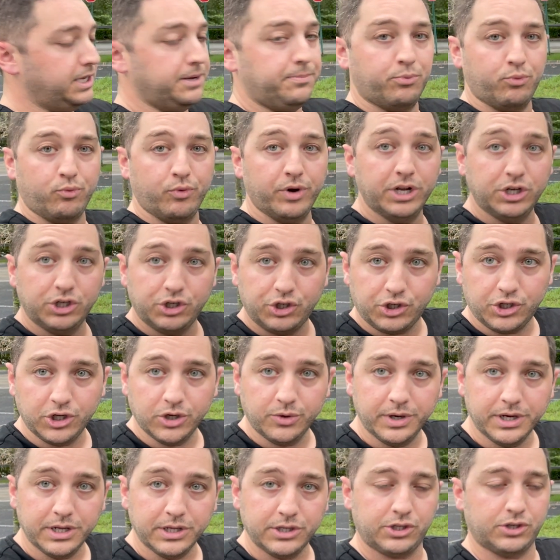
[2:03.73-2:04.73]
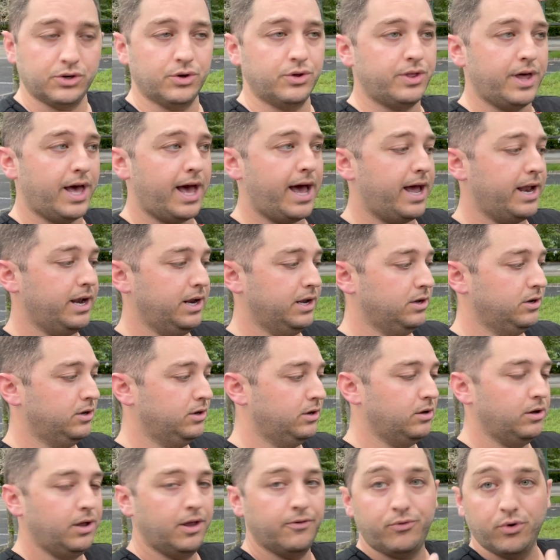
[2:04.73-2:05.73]
ridge to it, so that
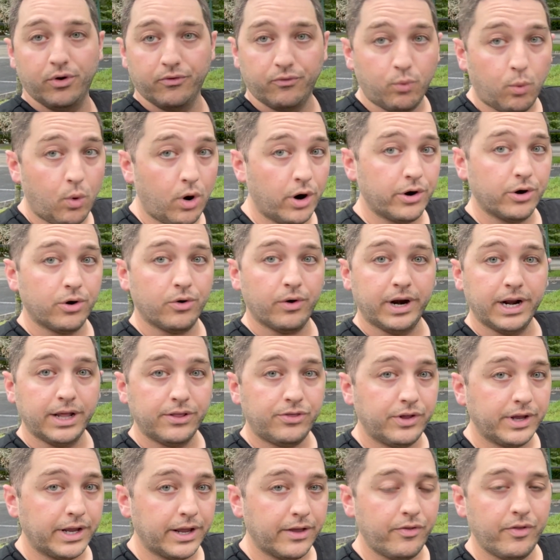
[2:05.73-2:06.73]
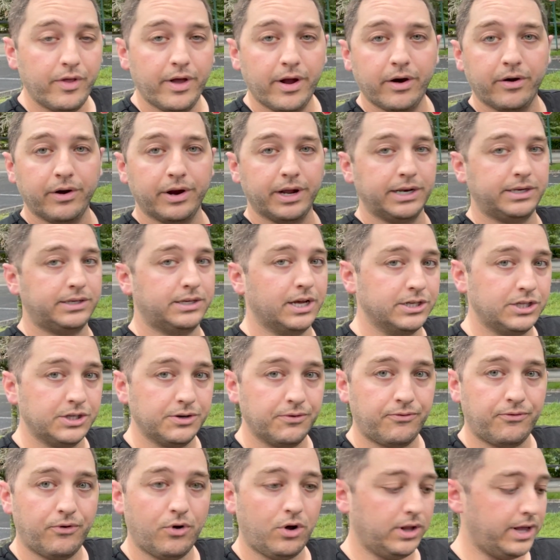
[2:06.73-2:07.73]
if you have water or anything in there, it
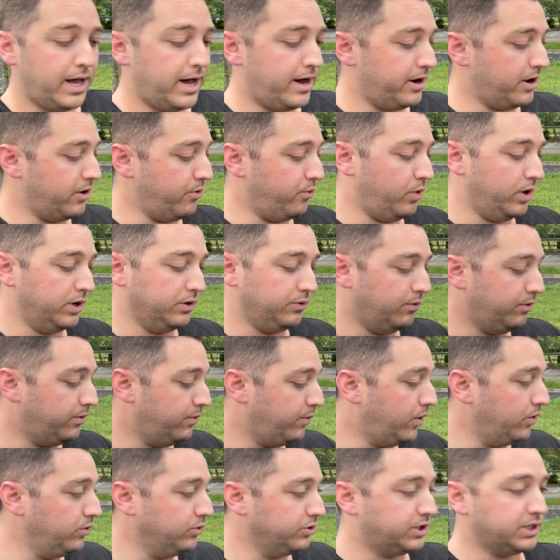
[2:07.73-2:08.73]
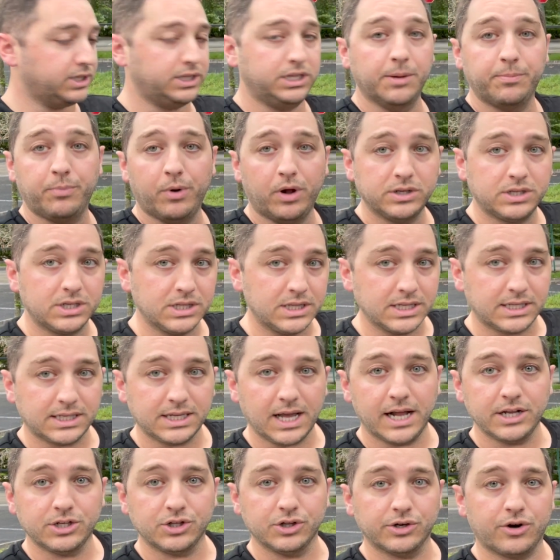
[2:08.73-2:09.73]
doesn't fall out. It won't slip onto the
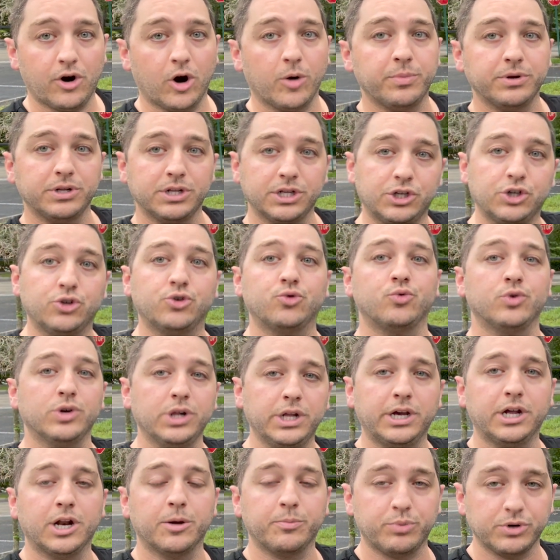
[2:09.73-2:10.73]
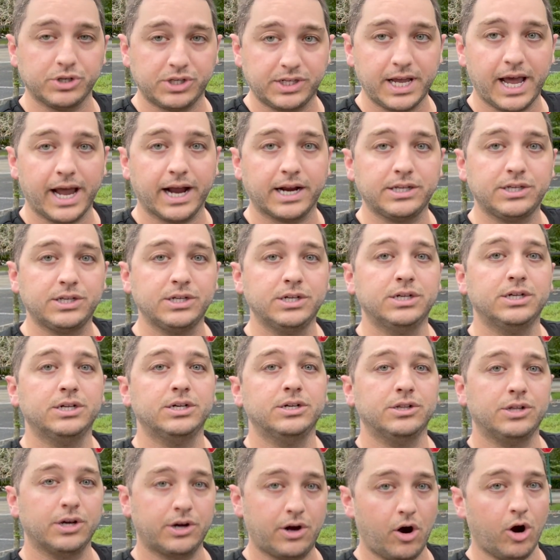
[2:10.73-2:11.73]
sides on the carpet. This is really going to protect
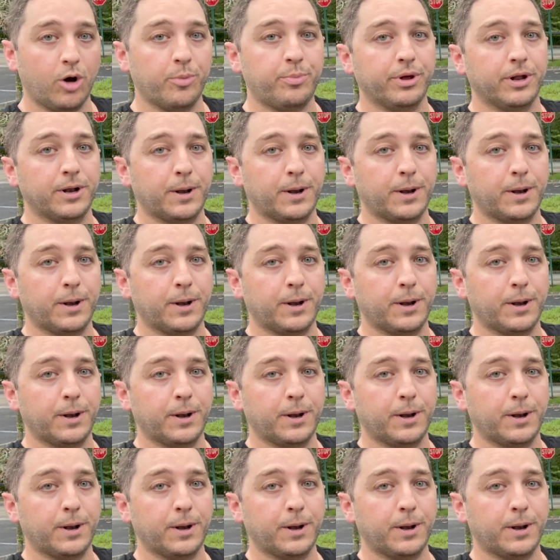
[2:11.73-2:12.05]
the carpet.